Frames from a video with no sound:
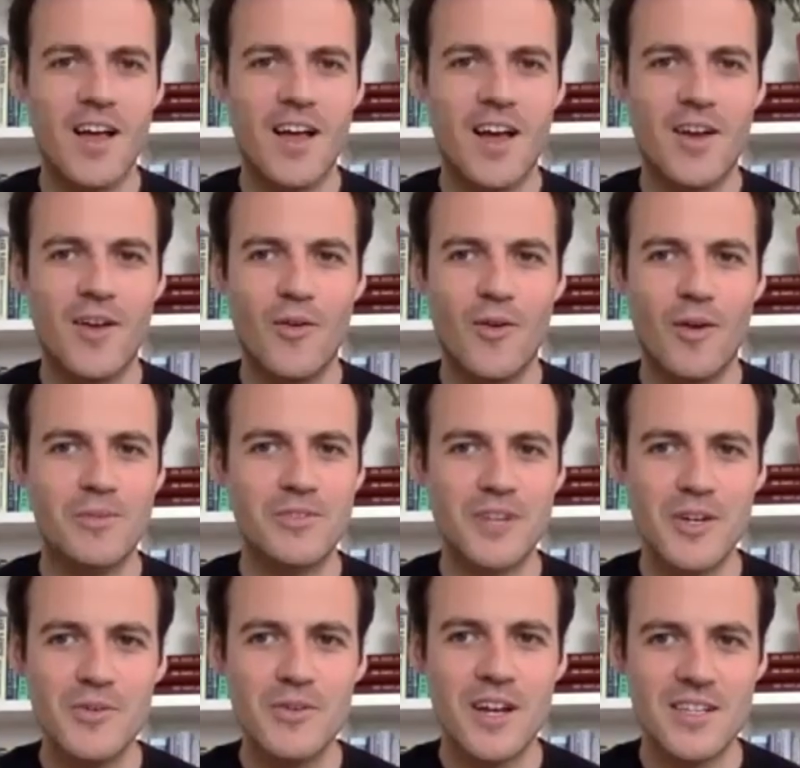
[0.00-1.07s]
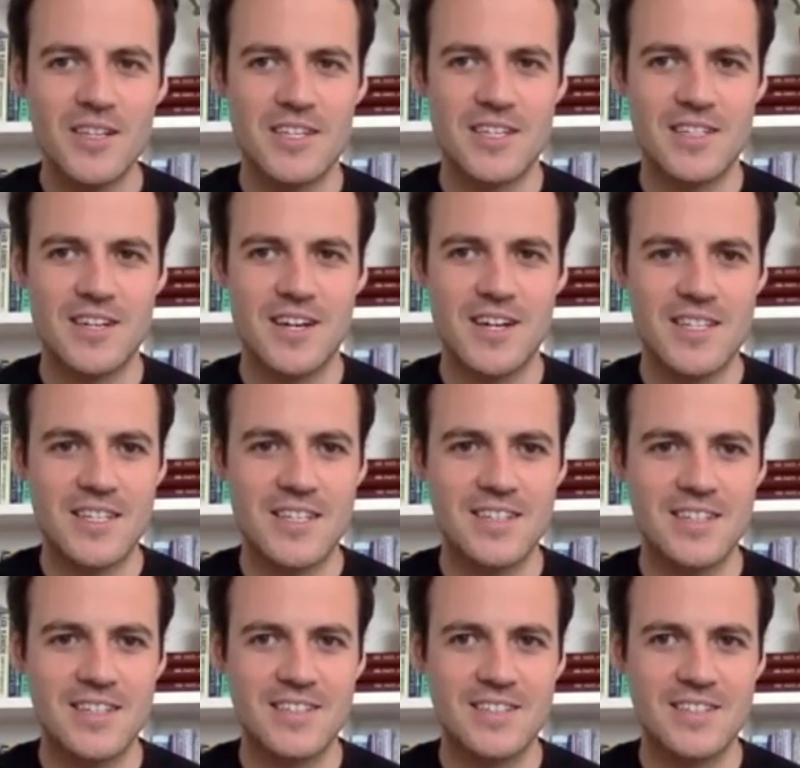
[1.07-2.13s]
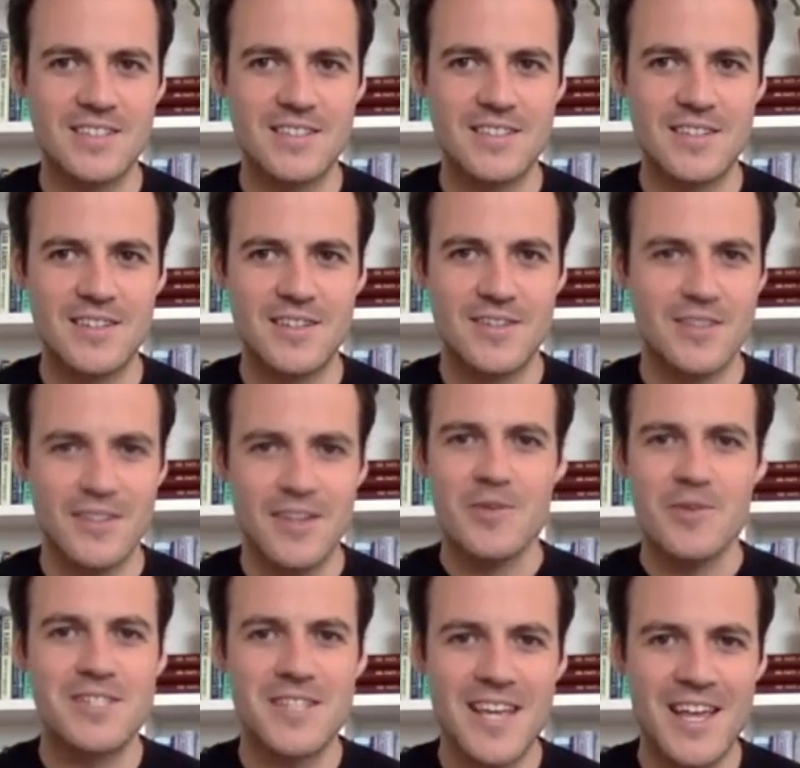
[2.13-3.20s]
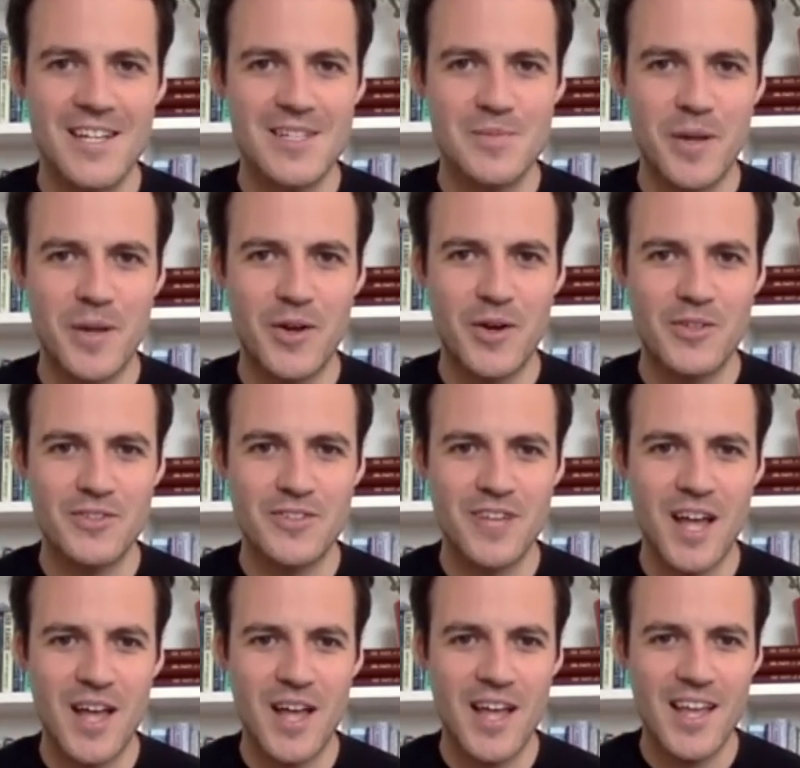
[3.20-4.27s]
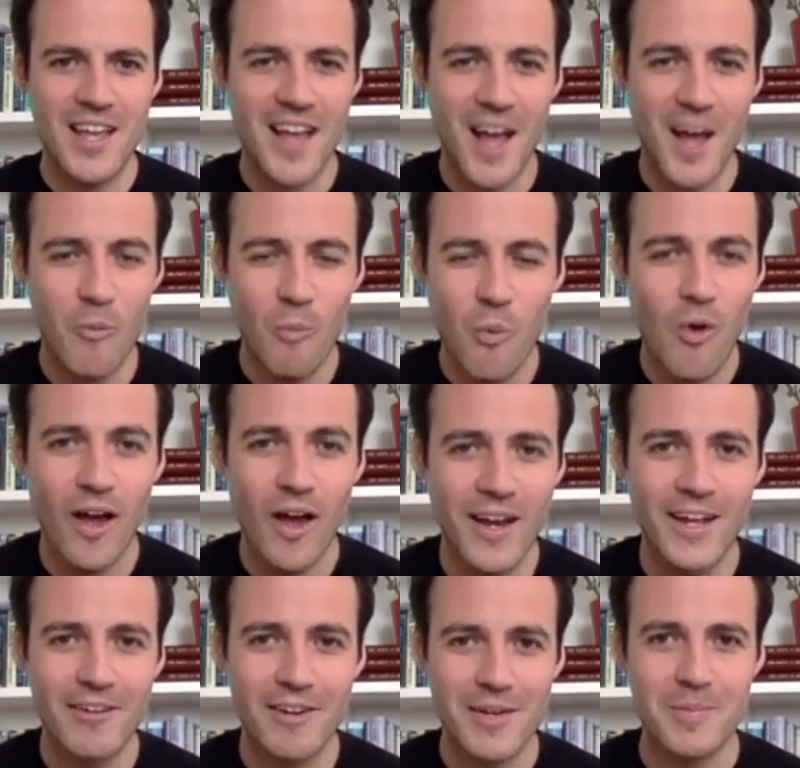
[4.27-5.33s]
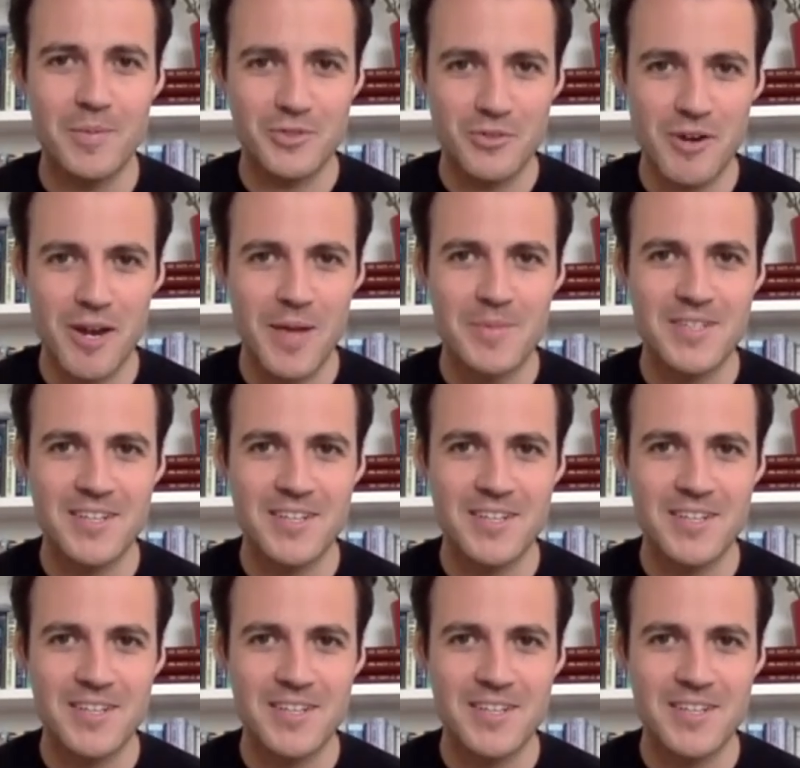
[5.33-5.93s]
Laura, I'm so gutted I didn't go and see it because uh, it, what an incredible script.